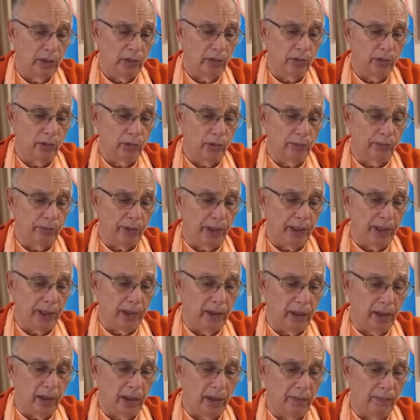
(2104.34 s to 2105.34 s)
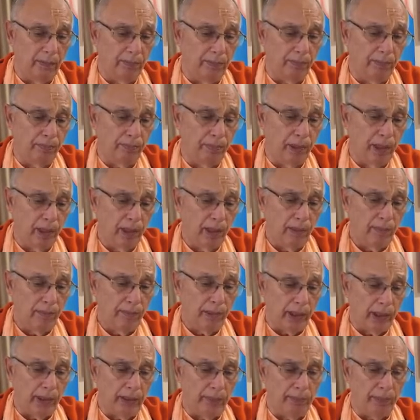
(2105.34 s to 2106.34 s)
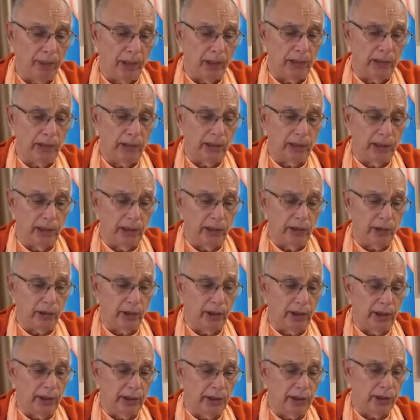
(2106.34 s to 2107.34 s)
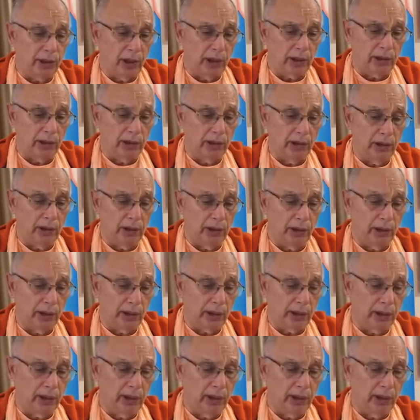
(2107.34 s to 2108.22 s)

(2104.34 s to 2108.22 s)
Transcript: rupena paripati tri shakti drik.